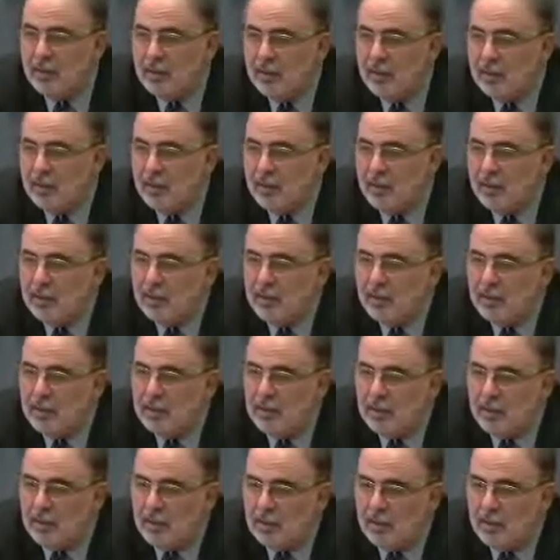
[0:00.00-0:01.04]

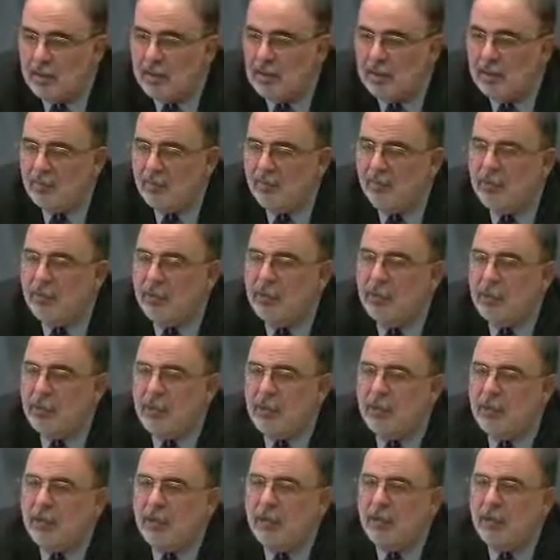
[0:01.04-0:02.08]
when we
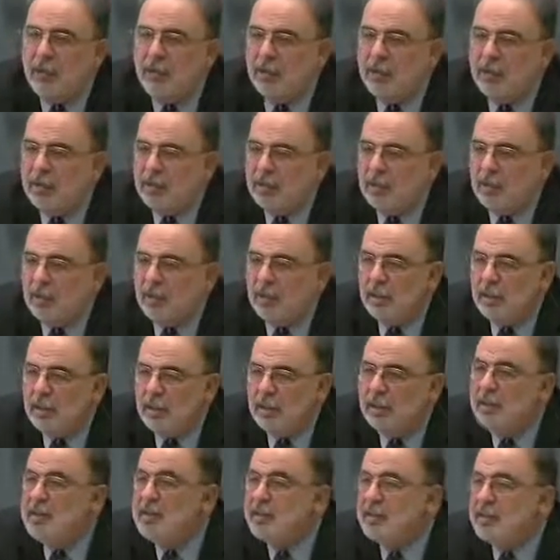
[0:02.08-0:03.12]
talked about
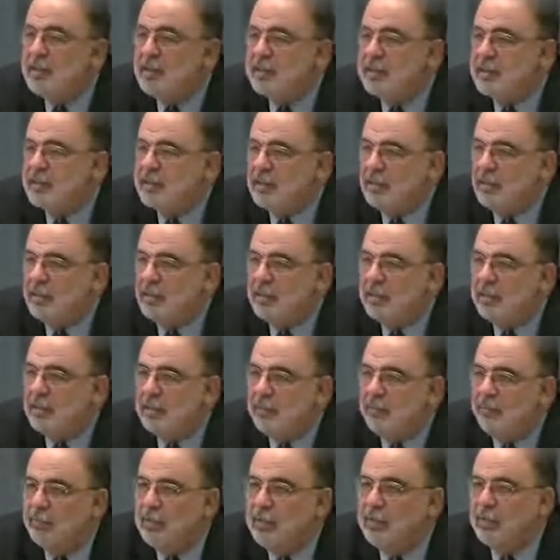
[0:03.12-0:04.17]
incest and
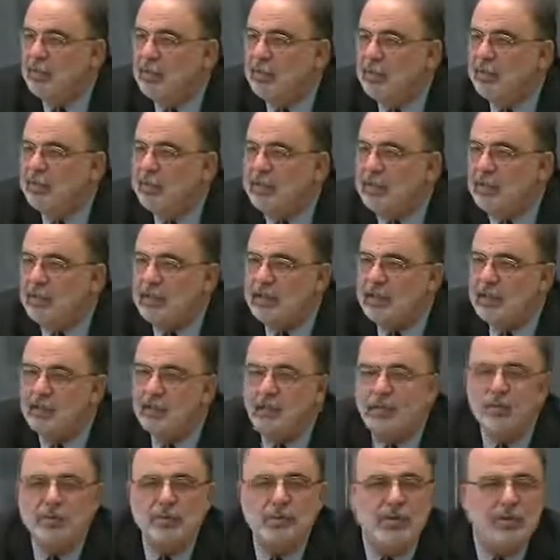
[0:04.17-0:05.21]
the prisoner of sex,
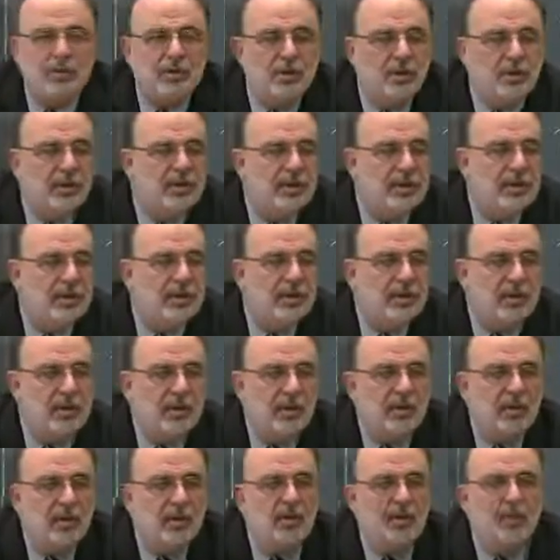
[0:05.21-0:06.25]
who would determine
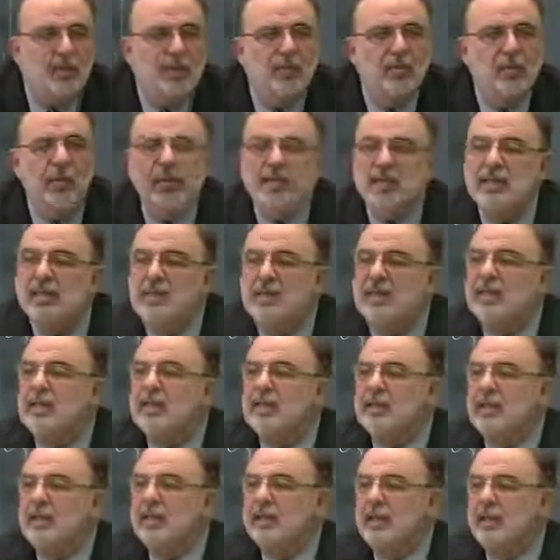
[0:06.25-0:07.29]
what is
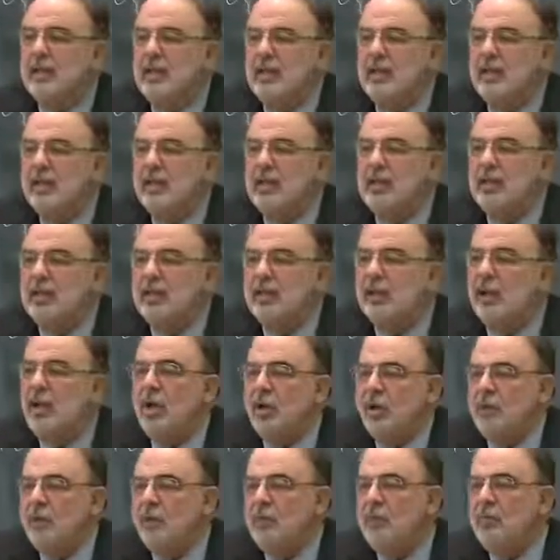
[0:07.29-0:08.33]
incest and what is
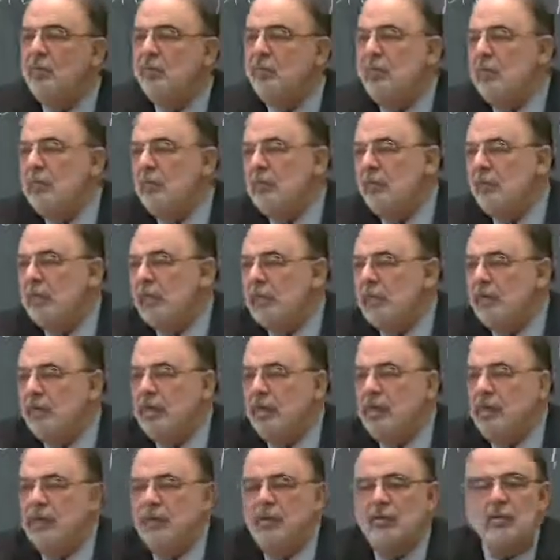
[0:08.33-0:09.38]
not, whom you can
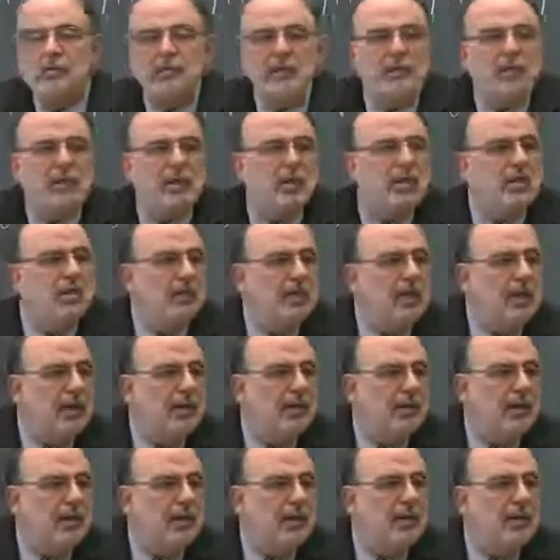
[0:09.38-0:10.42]
marry and whom you cannot
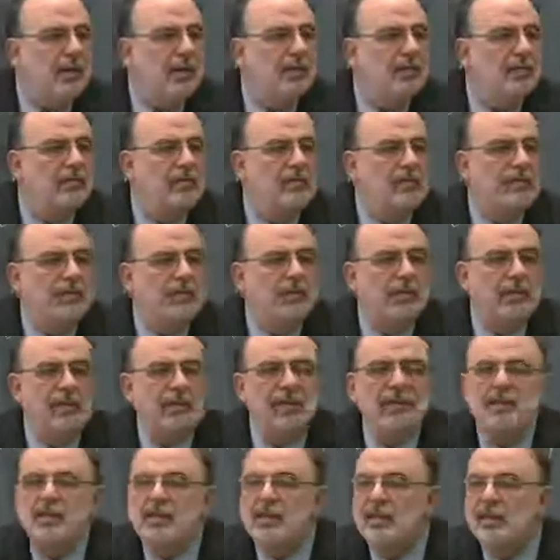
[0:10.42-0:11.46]
marry, and whether
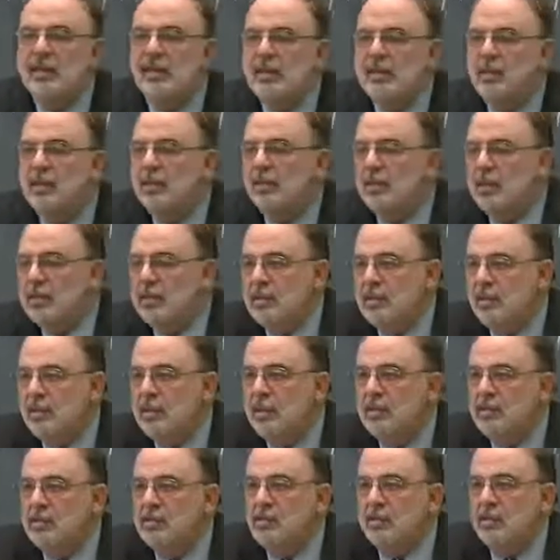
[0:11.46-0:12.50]
it's a sin and not a
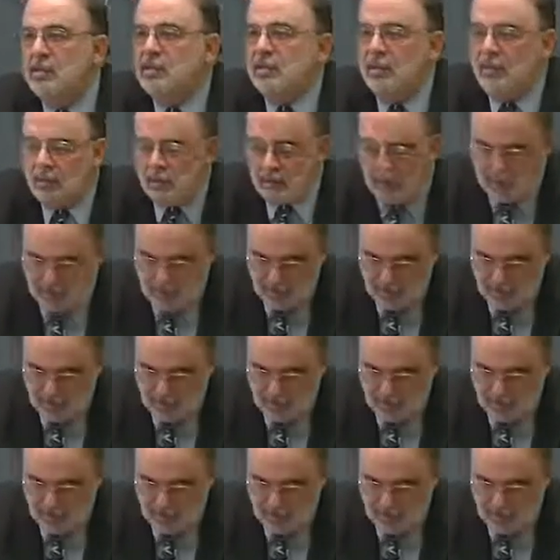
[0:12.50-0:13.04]
sin, and so forth.